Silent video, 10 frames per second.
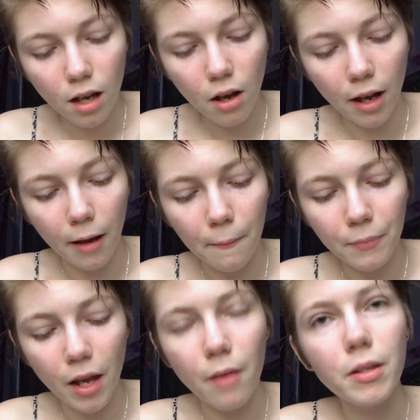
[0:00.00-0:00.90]
Okay,
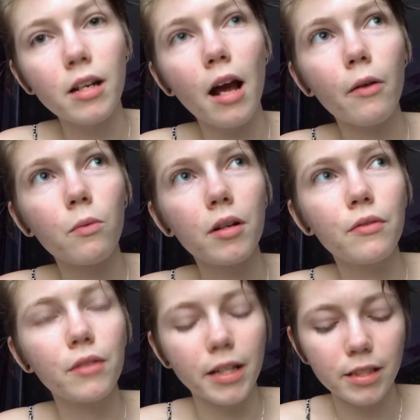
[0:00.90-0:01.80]
I mean, I would
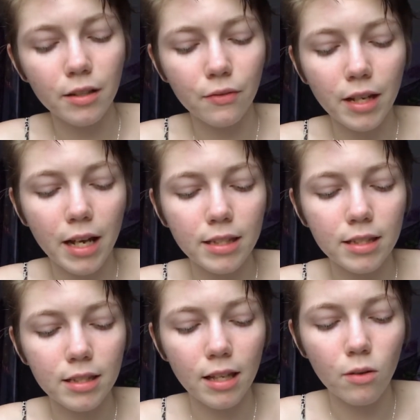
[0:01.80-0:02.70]
have liked it if they had
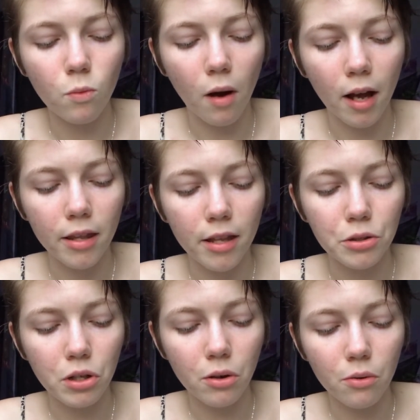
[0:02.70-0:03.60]
said why they
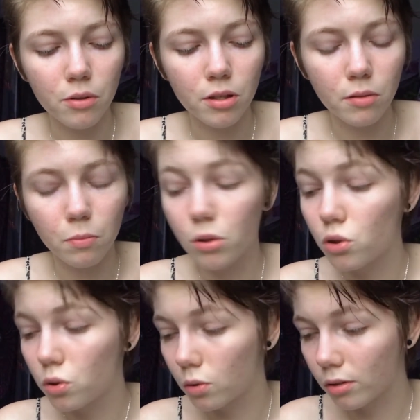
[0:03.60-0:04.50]
chose
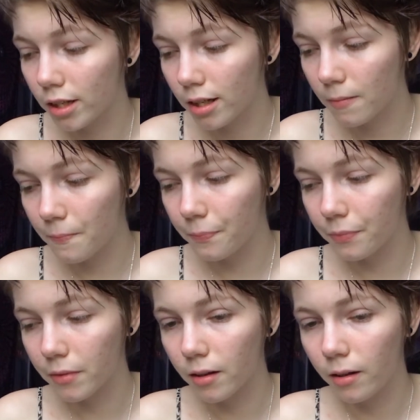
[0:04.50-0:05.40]
patchouli,
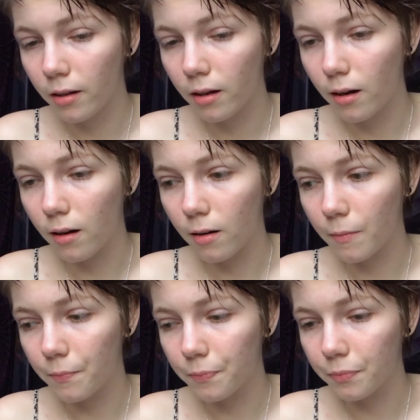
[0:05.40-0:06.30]

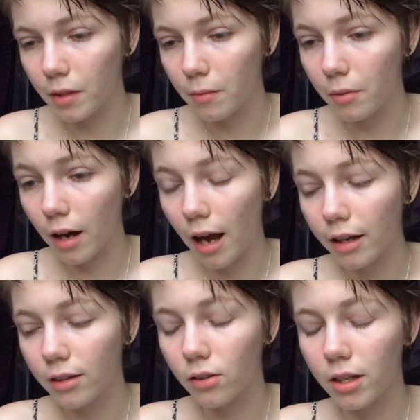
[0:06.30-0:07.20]
but I
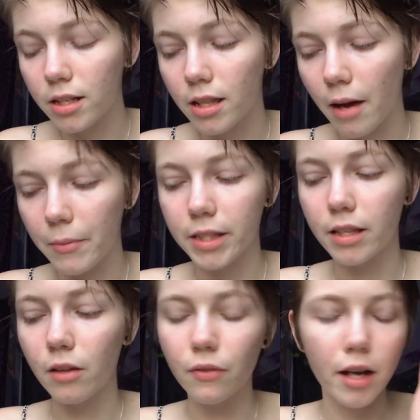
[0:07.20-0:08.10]
can look into that
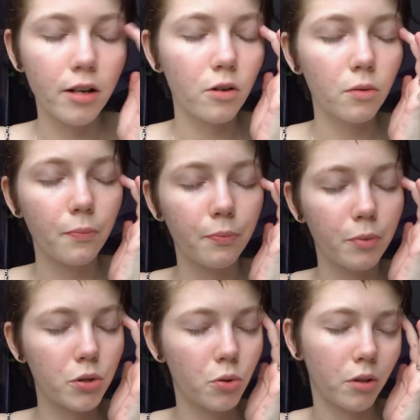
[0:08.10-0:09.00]
myself. I know
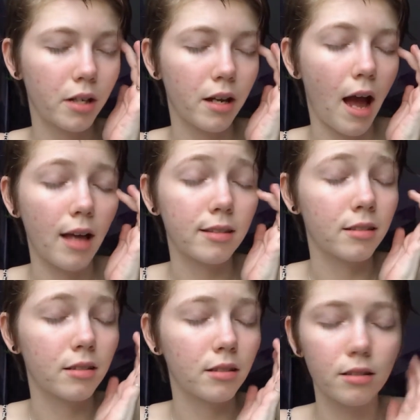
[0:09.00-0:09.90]
patchouli has
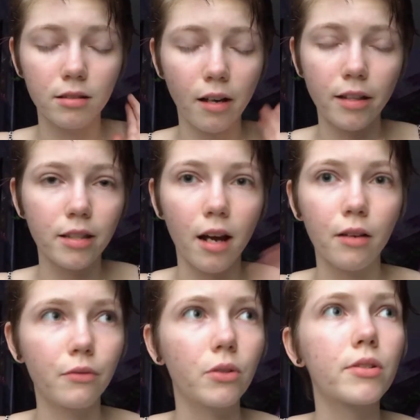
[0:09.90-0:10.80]
a ton
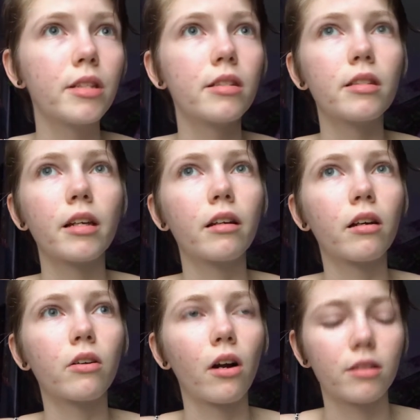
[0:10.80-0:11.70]
of uses, like,
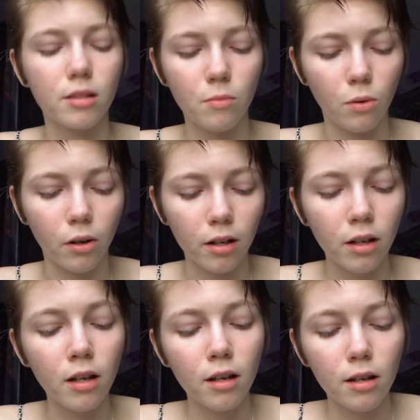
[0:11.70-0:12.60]
across the board,
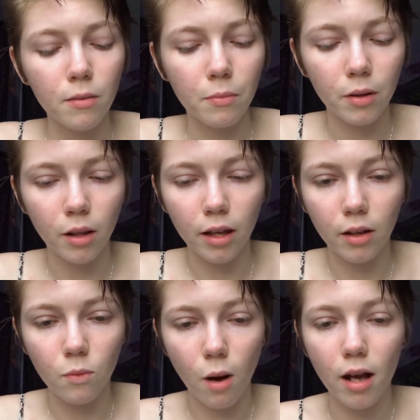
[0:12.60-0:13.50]
but, like,
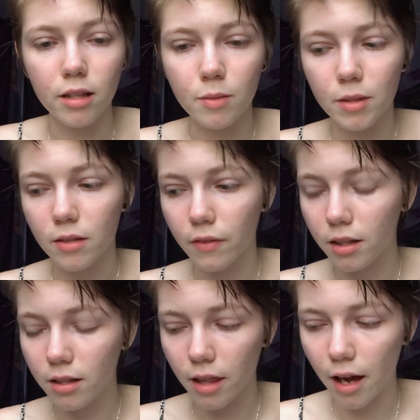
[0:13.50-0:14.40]
why
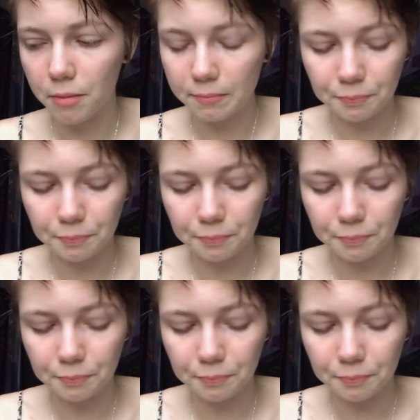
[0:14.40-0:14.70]
specifically that?